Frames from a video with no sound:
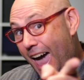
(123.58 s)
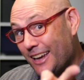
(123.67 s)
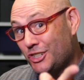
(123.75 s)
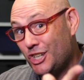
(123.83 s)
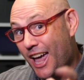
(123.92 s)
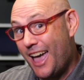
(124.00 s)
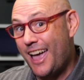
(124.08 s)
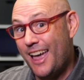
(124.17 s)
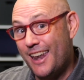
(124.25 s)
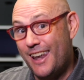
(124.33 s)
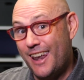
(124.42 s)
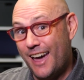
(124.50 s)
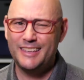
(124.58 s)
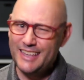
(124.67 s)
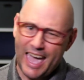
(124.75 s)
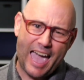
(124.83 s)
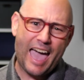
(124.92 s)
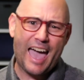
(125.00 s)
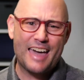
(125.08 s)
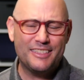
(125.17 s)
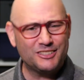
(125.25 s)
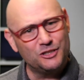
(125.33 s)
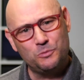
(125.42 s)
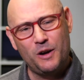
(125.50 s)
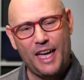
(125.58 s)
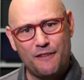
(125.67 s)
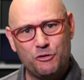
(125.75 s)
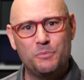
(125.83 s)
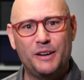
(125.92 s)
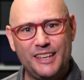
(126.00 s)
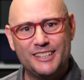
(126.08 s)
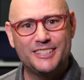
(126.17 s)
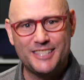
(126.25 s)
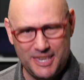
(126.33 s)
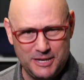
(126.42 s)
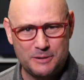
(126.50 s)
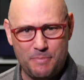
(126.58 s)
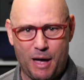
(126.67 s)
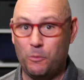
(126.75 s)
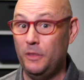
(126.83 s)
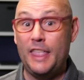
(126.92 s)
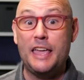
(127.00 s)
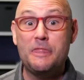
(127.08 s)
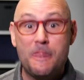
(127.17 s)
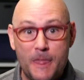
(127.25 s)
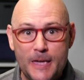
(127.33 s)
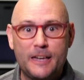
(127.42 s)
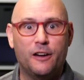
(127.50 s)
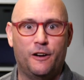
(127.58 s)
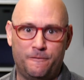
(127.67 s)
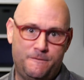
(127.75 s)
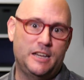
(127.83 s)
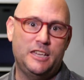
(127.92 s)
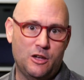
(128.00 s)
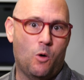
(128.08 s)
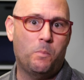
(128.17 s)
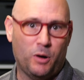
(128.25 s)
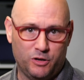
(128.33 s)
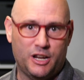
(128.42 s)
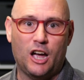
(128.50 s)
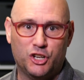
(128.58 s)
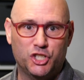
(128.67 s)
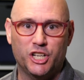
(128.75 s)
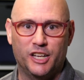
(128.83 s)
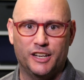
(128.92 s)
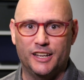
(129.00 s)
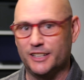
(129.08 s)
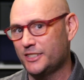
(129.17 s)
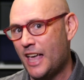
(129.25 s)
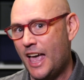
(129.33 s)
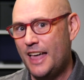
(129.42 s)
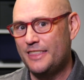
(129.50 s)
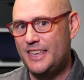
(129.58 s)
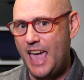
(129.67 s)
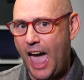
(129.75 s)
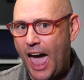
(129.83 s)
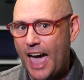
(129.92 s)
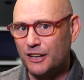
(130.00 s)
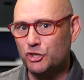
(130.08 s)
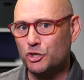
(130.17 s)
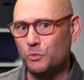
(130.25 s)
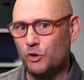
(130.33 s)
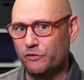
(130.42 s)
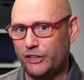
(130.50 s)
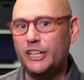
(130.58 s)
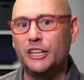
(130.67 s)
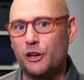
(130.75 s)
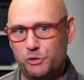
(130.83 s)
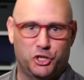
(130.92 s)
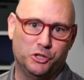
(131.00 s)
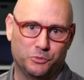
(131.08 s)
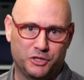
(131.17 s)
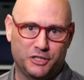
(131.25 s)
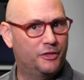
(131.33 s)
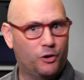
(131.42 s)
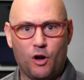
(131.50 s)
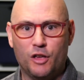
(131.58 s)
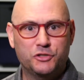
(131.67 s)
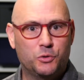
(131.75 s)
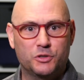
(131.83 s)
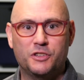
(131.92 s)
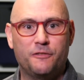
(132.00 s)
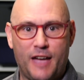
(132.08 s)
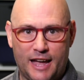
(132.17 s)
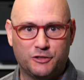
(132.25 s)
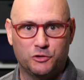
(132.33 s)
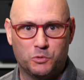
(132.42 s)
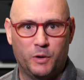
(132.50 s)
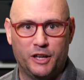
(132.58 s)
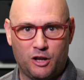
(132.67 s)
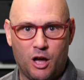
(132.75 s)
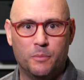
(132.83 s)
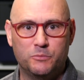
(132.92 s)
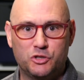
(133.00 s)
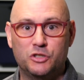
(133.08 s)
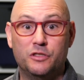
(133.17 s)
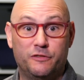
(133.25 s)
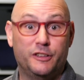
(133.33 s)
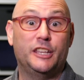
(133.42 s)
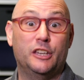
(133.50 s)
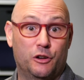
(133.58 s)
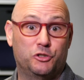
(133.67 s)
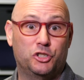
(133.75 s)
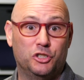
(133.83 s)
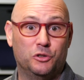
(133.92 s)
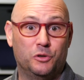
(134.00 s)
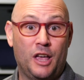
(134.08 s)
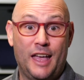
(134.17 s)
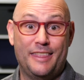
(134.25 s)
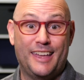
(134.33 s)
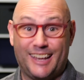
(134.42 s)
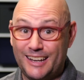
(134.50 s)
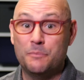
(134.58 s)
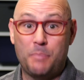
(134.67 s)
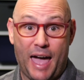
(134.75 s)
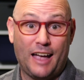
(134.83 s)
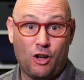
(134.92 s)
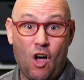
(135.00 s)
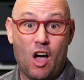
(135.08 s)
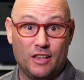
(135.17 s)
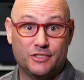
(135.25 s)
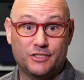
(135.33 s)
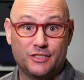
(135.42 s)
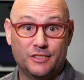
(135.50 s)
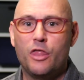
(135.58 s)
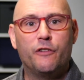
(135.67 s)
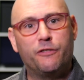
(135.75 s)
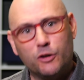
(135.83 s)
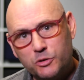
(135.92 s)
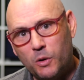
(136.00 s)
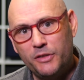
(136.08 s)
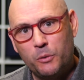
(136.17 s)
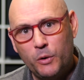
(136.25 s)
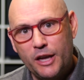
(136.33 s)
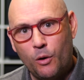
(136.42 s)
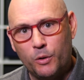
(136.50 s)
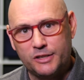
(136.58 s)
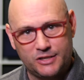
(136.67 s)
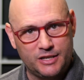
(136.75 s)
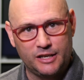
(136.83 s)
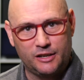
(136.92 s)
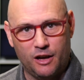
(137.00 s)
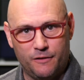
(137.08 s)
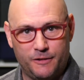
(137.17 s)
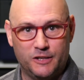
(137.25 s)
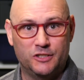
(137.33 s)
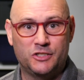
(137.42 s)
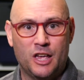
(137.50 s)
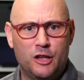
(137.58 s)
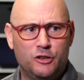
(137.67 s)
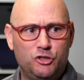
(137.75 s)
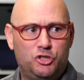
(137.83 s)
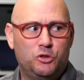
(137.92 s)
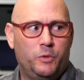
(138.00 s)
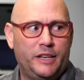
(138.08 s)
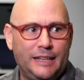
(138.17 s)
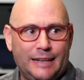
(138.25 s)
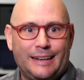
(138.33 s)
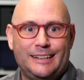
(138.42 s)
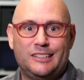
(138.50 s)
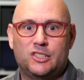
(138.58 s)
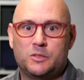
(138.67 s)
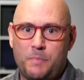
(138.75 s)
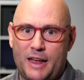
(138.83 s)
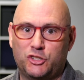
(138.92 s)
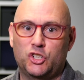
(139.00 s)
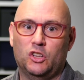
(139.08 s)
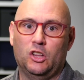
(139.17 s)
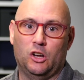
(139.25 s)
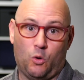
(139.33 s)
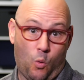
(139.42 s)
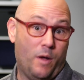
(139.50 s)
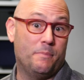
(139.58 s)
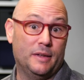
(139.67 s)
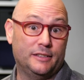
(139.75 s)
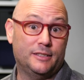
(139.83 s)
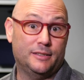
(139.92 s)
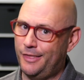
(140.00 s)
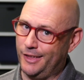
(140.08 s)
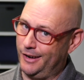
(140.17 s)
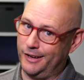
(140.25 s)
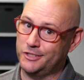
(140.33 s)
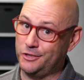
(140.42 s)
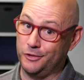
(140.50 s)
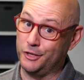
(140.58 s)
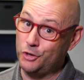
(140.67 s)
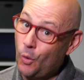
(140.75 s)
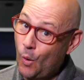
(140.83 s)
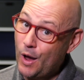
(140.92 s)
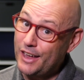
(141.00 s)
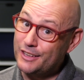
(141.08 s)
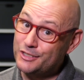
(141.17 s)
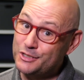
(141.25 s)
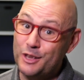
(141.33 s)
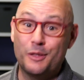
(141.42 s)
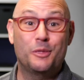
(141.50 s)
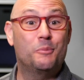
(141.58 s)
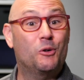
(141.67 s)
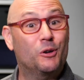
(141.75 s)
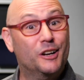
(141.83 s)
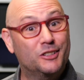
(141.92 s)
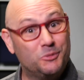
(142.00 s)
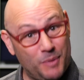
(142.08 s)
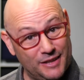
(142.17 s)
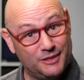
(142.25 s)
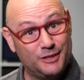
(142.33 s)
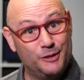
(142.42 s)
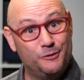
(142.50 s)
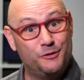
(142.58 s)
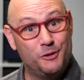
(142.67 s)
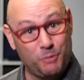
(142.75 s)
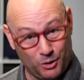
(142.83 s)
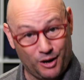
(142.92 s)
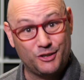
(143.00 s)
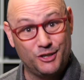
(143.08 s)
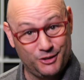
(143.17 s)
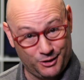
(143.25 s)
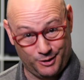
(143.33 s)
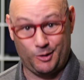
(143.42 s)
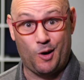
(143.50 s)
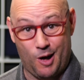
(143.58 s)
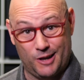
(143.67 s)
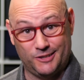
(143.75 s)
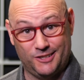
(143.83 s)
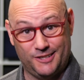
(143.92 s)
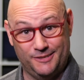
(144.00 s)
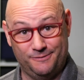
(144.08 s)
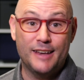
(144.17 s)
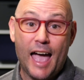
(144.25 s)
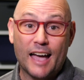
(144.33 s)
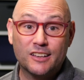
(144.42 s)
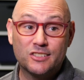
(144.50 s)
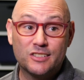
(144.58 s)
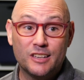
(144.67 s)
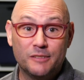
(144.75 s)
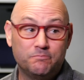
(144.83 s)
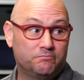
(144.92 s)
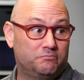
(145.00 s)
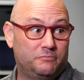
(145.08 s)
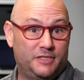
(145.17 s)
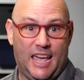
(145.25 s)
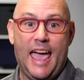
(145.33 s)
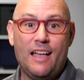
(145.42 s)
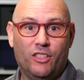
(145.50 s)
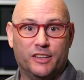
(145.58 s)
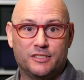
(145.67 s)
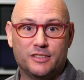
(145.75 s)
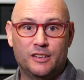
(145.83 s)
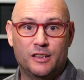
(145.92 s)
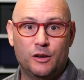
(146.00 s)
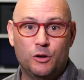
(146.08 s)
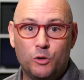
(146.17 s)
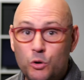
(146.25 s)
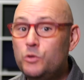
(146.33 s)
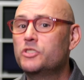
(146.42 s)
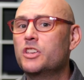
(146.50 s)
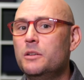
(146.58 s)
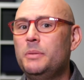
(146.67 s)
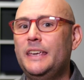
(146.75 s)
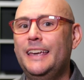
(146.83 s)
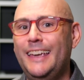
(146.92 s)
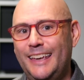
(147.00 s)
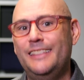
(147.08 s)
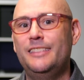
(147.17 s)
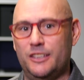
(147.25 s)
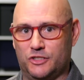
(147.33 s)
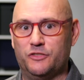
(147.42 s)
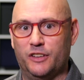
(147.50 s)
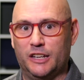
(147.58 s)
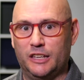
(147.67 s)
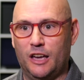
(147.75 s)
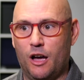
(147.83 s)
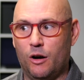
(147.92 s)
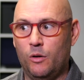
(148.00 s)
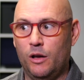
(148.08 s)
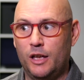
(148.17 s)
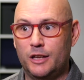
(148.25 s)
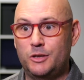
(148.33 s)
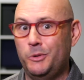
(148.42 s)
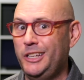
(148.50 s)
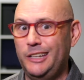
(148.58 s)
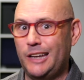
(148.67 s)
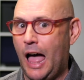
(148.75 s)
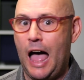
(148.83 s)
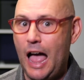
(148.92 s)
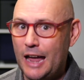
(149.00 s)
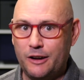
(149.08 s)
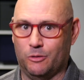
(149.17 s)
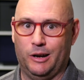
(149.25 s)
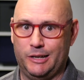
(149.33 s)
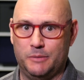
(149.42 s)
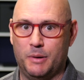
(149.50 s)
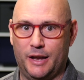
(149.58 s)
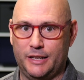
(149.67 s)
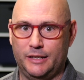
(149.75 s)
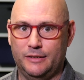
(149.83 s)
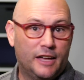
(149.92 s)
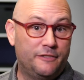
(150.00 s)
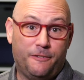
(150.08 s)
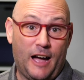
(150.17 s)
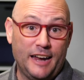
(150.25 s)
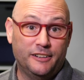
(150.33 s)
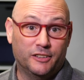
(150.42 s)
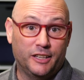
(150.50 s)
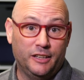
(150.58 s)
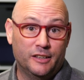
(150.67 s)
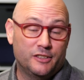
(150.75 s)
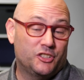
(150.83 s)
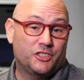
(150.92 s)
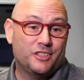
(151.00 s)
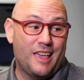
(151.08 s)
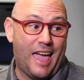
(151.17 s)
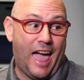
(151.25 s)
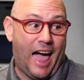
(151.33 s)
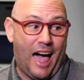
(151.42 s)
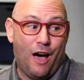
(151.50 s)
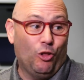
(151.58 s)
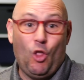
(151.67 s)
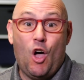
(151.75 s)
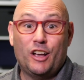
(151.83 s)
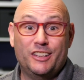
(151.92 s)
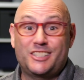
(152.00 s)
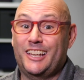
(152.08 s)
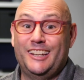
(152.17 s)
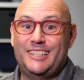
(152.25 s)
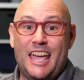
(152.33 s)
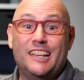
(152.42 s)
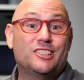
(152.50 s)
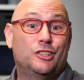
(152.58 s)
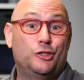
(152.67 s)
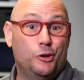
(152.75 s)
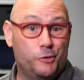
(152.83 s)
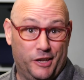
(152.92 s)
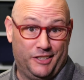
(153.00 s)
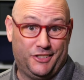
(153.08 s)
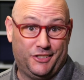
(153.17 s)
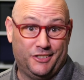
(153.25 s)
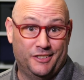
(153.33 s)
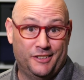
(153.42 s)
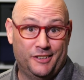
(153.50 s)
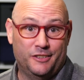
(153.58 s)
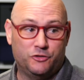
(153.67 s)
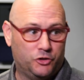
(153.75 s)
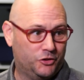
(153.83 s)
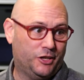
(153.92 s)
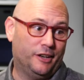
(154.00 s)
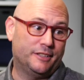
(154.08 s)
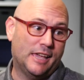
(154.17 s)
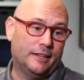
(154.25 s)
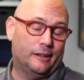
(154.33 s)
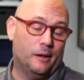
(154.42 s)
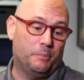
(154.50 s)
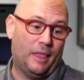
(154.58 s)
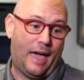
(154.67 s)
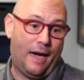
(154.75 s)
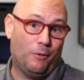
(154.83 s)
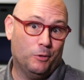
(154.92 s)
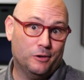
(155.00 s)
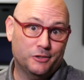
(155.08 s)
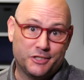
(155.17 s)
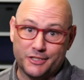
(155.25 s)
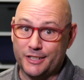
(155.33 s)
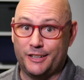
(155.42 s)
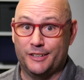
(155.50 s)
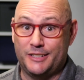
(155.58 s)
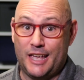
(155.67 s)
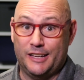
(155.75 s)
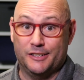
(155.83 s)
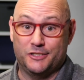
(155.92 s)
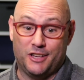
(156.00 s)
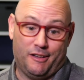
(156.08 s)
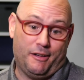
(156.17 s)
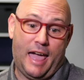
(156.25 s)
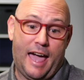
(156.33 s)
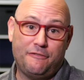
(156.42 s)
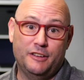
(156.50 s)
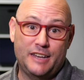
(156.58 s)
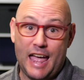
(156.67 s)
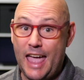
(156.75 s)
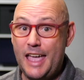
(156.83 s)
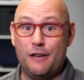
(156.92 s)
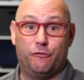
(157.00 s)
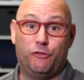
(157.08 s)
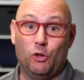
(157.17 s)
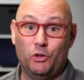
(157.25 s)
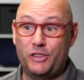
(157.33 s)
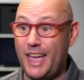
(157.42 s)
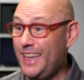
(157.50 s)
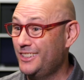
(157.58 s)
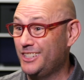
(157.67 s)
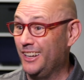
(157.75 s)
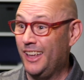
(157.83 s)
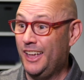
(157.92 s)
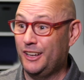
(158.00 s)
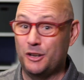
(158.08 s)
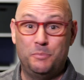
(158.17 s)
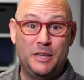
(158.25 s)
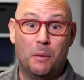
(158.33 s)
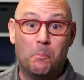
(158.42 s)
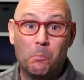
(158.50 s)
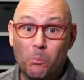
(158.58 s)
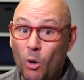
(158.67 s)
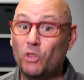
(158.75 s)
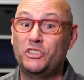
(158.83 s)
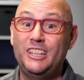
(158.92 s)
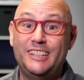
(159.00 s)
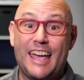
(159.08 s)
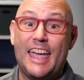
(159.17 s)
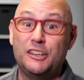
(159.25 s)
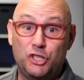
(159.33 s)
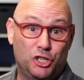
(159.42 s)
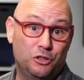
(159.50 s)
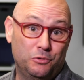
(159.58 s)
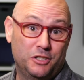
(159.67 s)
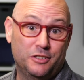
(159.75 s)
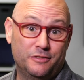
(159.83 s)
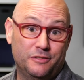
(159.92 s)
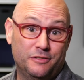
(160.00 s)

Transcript: action! Yeah, this is what everybody is thinking about when they think of video production. It's the actual video shoot. There are all sorts of factors when it comes to the video shoot that can impact cost. The first one that we always think of is, do we need any special equipment? The nicer the toys, the more expensive the production's gonna cost. Next, talent. Who's gonna be in this video, and do we need to hire anybody? And finally, just how long is it gonna take us to do this? Is it just gonna take a couple hours? Is it gonna take us a half a day, a full day? Is it gonna be a multi-day shoot?